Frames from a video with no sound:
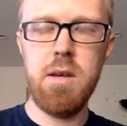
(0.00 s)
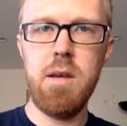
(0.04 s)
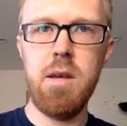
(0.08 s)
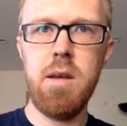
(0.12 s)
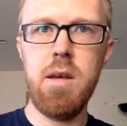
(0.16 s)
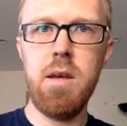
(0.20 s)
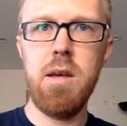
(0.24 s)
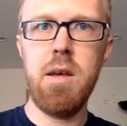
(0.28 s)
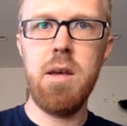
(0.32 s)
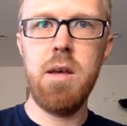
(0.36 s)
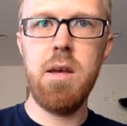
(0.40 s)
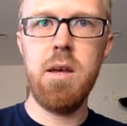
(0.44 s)

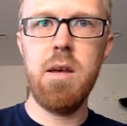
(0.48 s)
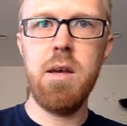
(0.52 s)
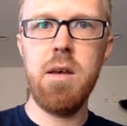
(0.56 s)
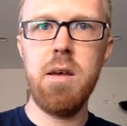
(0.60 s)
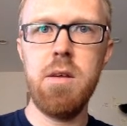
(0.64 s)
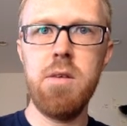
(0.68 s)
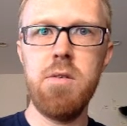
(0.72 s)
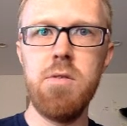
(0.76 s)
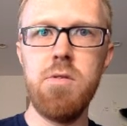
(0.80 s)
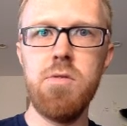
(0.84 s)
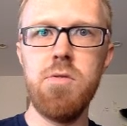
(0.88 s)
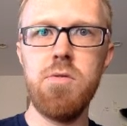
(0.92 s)

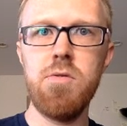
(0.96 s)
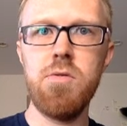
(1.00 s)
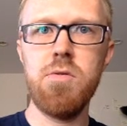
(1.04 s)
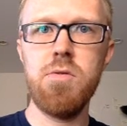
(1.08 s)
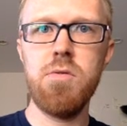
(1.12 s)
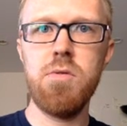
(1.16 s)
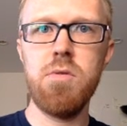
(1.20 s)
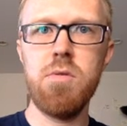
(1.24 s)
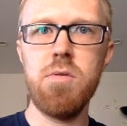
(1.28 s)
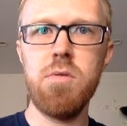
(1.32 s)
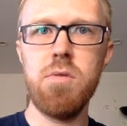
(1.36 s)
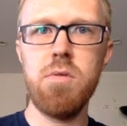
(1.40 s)
and
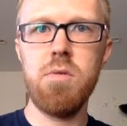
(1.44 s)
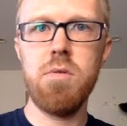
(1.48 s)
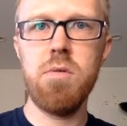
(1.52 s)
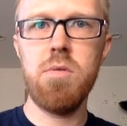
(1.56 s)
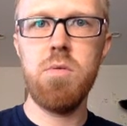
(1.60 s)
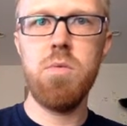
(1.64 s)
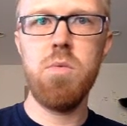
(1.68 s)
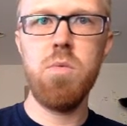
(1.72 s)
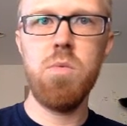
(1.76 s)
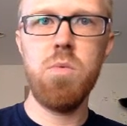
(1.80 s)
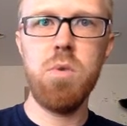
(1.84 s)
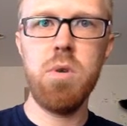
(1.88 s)

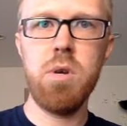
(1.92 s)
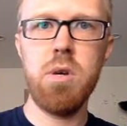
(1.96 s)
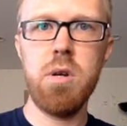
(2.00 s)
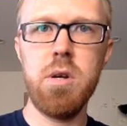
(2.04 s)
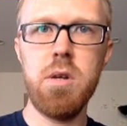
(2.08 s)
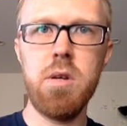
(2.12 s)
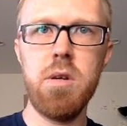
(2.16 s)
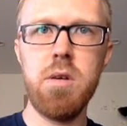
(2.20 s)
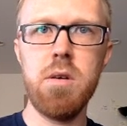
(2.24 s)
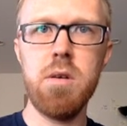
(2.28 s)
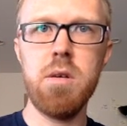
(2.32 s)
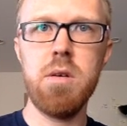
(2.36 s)
we're going
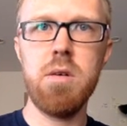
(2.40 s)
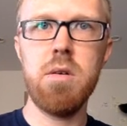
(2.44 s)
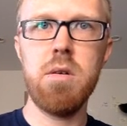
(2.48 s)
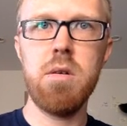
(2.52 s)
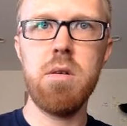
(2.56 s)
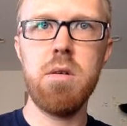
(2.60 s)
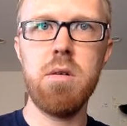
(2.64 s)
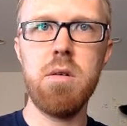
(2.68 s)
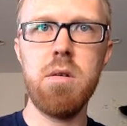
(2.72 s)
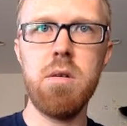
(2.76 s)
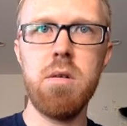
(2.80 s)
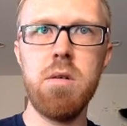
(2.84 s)
to
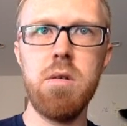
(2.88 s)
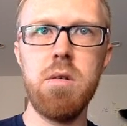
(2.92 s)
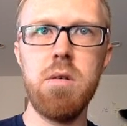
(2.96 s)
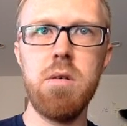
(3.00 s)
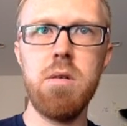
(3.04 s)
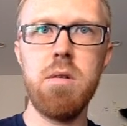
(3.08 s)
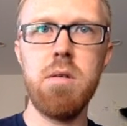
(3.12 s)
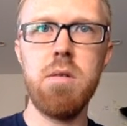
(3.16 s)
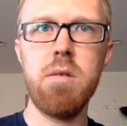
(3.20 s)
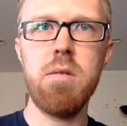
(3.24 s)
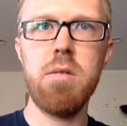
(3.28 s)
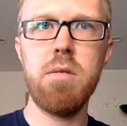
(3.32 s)

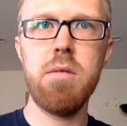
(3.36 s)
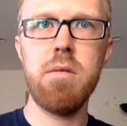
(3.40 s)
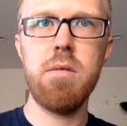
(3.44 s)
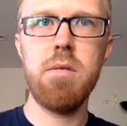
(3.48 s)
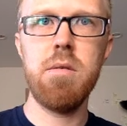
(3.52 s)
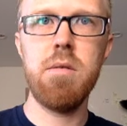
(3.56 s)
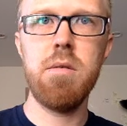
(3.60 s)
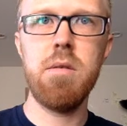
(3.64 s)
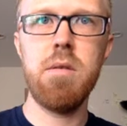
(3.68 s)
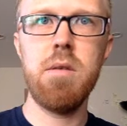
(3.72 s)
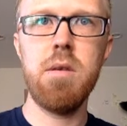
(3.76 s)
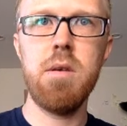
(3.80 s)
call
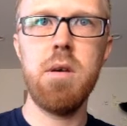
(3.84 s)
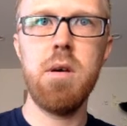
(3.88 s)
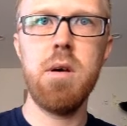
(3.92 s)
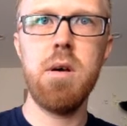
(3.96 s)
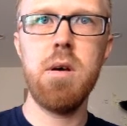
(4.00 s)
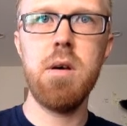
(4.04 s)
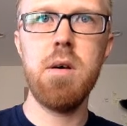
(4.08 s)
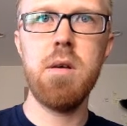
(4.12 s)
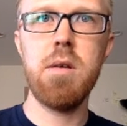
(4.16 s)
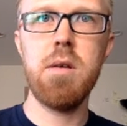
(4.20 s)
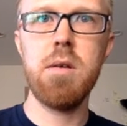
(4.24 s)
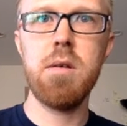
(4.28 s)
the
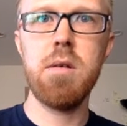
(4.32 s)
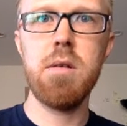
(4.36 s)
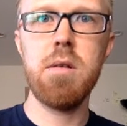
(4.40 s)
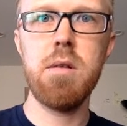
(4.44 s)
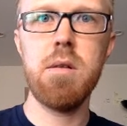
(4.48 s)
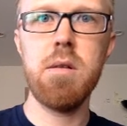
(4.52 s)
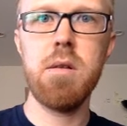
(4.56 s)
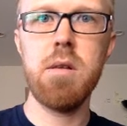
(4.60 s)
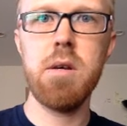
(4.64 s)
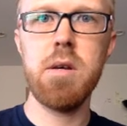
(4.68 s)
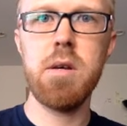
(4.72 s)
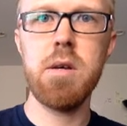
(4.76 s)

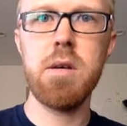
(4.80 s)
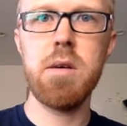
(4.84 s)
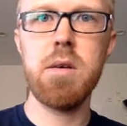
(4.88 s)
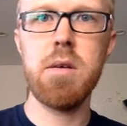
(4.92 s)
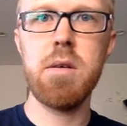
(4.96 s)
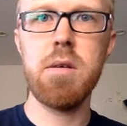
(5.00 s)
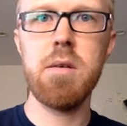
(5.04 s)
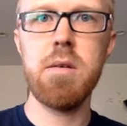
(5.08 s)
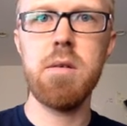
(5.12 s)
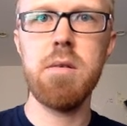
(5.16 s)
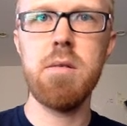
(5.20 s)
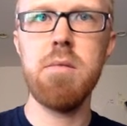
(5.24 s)
onClick
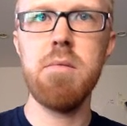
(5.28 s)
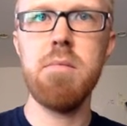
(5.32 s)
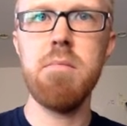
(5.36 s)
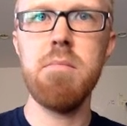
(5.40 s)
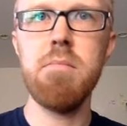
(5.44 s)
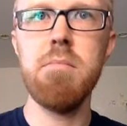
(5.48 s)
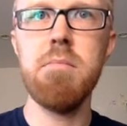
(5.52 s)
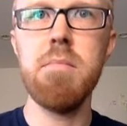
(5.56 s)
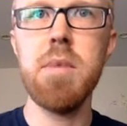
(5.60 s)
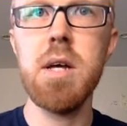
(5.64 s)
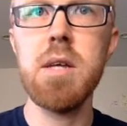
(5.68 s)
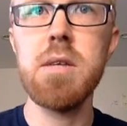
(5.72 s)

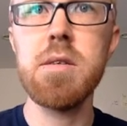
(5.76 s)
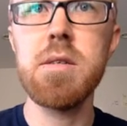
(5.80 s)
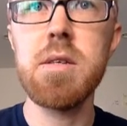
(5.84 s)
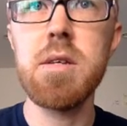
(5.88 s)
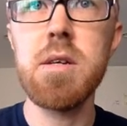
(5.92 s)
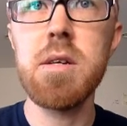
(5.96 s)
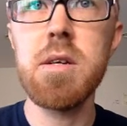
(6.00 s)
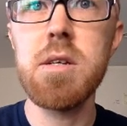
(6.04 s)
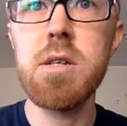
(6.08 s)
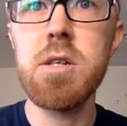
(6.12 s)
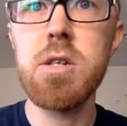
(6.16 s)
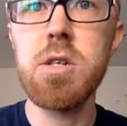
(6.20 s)

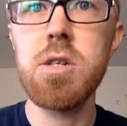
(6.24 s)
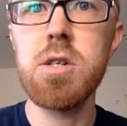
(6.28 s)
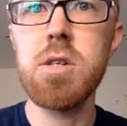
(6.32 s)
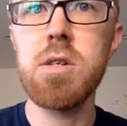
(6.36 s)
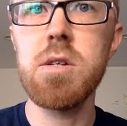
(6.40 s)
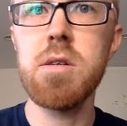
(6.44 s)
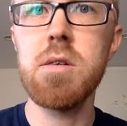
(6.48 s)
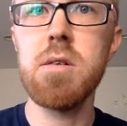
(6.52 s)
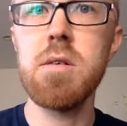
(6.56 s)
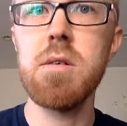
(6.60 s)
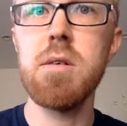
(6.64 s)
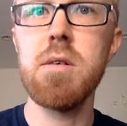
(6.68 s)
message
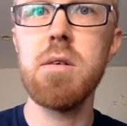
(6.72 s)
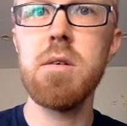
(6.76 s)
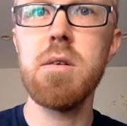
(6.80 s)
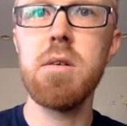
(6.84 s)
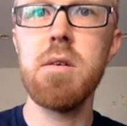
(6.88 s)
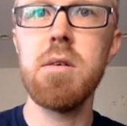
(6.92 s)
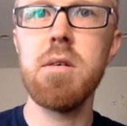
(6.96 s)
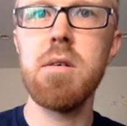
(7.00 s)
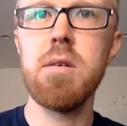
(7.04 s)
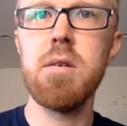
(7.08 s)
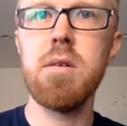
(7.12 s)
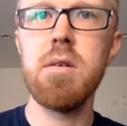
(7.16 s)

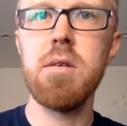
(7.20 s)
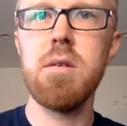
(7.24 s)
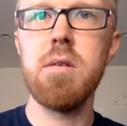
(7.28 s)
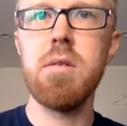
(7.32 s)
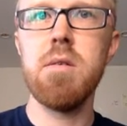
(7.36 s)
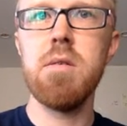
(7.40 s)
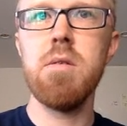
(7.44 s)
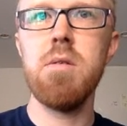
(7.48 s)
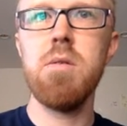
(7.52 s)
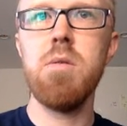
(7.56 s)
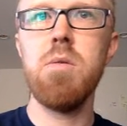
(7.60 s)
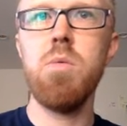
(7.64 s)

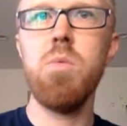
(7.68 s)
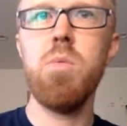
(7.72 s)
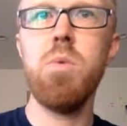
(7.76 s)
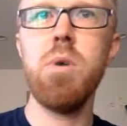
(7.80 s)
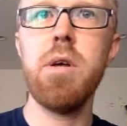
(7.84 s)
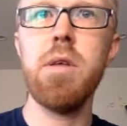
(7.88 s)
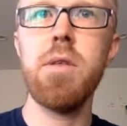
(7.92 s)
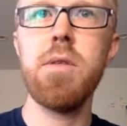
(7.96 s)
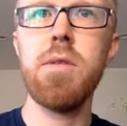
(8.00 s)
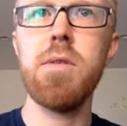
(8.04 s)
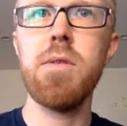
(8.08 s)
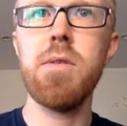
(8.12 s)

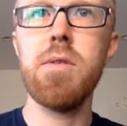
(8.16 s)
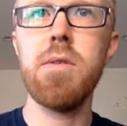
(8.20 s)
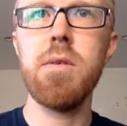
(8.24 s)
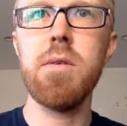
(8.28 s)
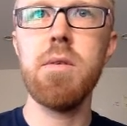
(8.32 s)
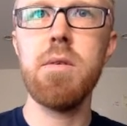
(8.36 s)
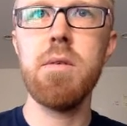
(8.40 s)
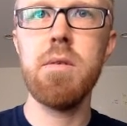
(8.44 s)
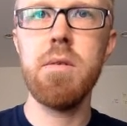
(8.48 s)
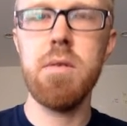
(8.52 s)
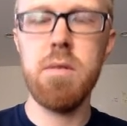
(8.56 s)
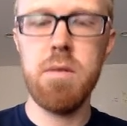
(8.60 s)
with
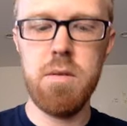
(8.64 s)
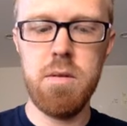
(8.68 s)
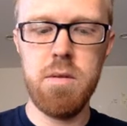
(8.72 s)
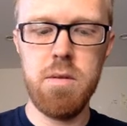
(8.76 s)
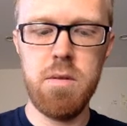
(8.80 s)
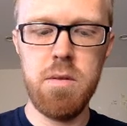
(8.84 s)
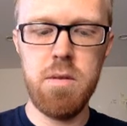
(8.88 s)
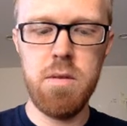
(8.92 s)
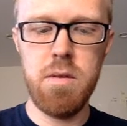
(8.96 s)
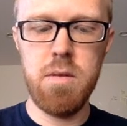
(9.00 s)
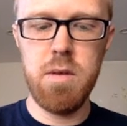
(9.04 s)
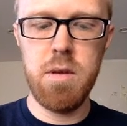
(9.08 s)

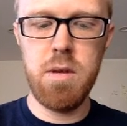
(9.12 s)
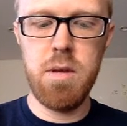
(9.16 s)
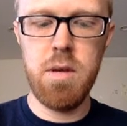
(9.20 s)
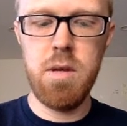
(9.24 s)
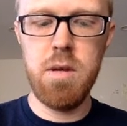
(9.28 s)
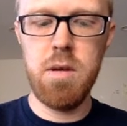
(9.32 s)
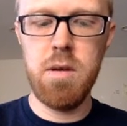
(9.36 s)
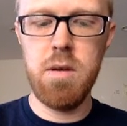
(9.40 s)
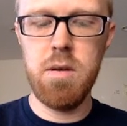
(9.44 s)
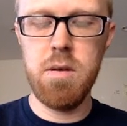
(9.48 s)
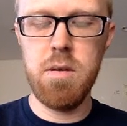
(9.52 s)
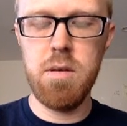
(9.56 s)

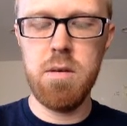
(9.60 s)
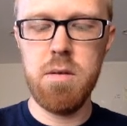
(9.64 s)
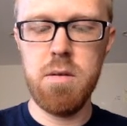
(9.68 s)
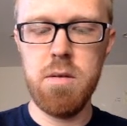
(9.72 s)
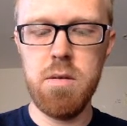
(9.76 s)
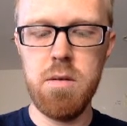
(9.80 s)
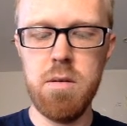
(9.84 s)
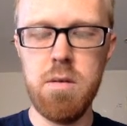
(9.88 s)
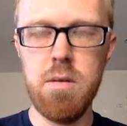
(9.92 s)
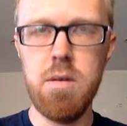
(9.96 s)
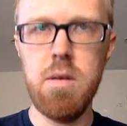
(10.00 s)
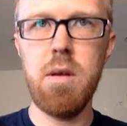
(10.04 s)
the
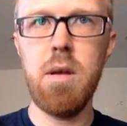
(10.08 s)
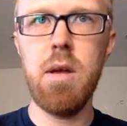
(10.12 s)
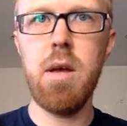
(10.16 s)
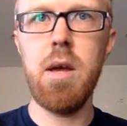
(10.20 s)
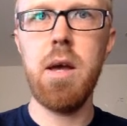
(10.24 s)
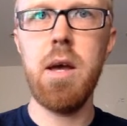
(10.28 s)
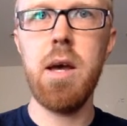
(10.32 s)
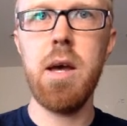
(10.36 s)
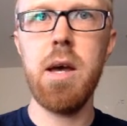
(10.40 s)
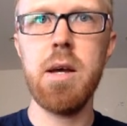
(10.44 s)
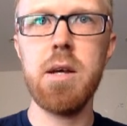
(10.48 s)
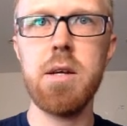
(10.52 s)

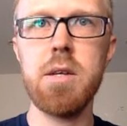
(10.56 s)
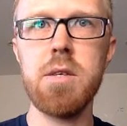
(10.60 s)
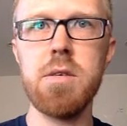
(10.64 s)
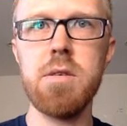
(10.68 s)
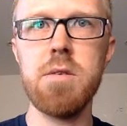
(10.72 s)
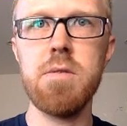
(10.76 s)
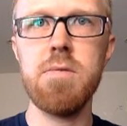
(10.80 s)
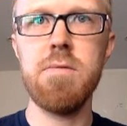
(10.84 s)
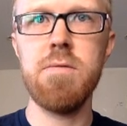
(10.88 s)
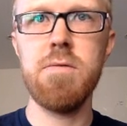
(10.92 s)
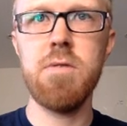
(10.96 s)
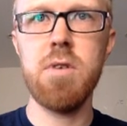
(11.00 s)
X
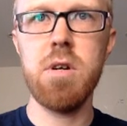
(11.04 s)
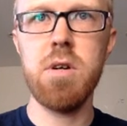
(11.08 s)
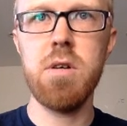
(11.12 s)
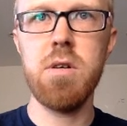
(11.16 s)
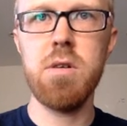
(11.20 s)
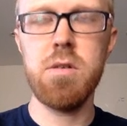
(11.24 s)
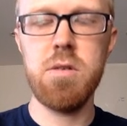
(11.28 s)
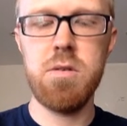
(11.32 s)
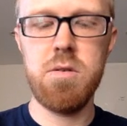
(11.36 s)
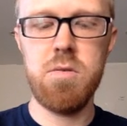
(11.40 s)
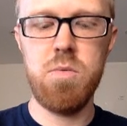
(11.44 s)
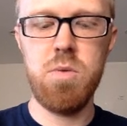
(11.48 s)

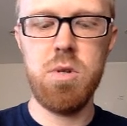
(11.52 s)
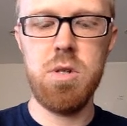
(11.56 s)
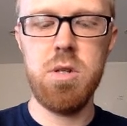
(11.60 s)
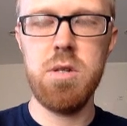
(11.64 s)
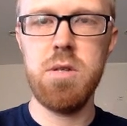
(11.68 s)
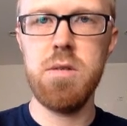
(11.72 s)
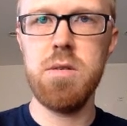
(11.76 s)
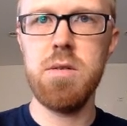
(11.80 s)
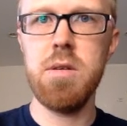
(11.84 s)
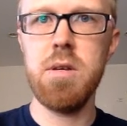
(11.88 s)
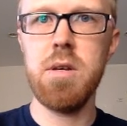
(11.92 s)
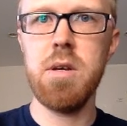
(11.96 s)
first, which
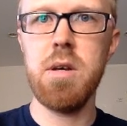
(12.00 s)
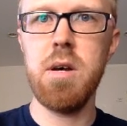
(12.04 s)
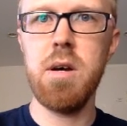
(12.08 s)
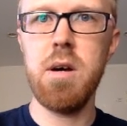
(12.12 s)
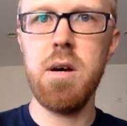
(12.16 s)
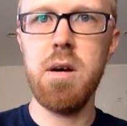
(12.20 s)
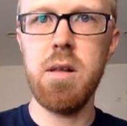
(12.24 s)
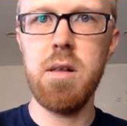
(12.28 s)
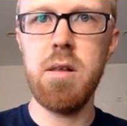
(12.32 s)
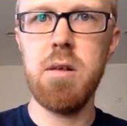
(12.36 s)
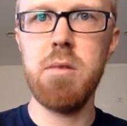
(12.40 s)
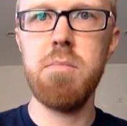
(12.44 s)
is the
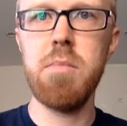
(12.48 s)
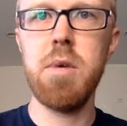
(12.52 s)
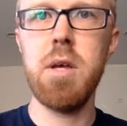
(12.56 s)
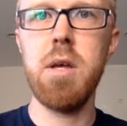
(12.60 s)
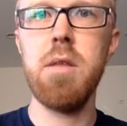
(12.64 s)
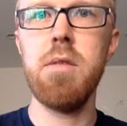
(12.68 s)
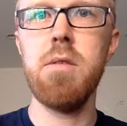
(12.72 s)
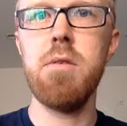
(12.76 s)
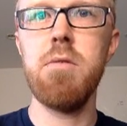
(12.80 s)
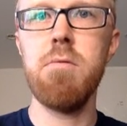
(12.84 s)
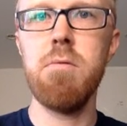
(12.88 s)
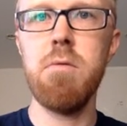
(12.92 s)
column,
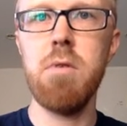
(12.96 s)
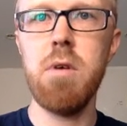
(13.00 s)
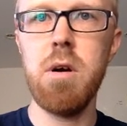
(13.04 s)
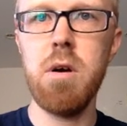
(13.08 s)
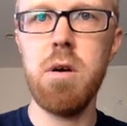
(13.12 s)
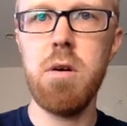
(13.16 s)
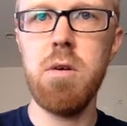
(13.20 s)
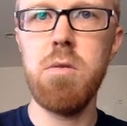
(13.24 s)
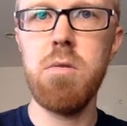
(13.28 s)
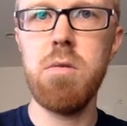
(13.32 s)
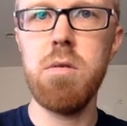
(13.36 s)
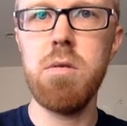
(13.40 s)
and the
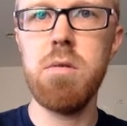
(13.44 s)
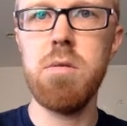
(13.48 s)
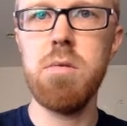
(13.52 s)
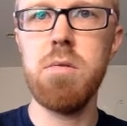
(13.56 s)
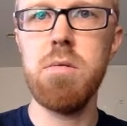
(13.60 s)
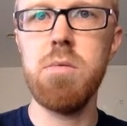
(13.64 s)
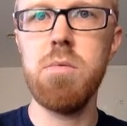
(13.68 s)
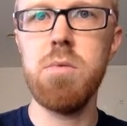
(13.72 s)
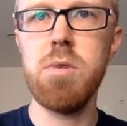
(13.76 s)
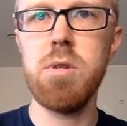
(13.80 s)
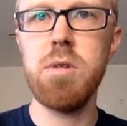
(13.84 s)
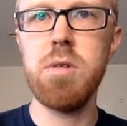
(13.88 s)
row,
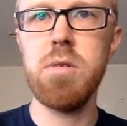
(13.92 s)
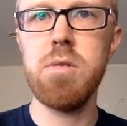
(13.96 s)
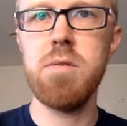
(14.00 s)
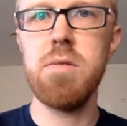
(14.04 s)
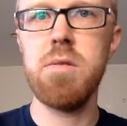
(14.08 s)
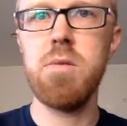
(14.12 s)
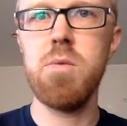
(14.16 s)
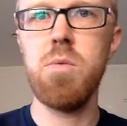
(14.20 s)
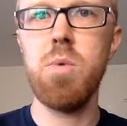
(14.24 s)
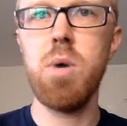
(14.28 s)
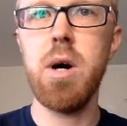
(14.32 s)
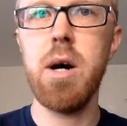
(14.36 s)
which is
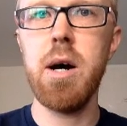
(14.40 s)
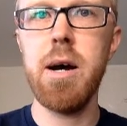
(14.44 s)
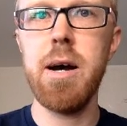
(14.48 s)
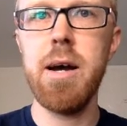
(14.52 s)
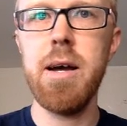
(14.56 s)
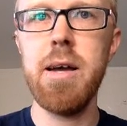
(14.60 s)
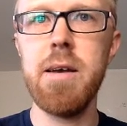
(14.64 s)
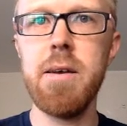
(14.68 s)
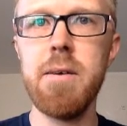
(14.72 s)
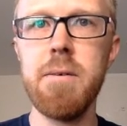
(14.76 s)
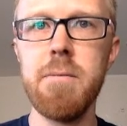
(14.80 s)
the Y.